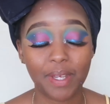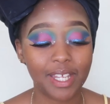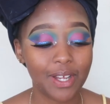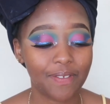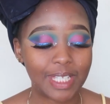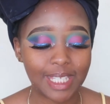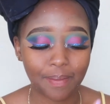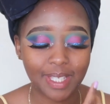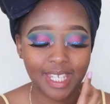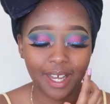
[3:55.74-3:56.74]
the beginning of this
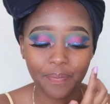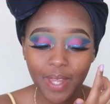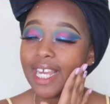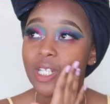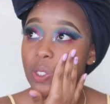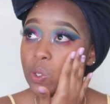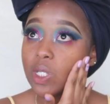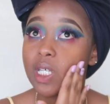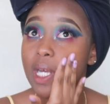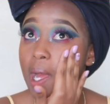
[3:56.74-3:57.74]
semester, I
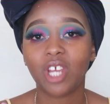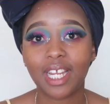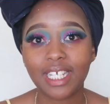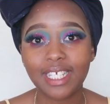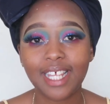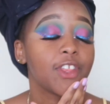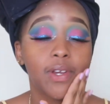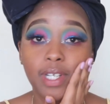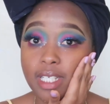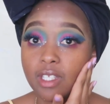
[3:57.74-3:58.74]
took Chinese,
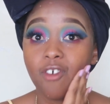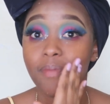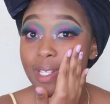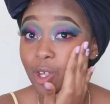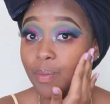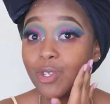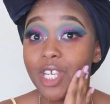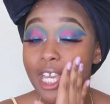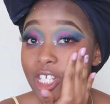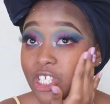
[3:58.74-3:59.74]
theories of mass
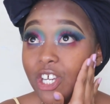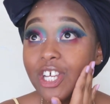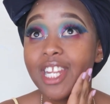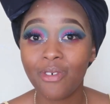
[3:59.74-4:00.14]
communication,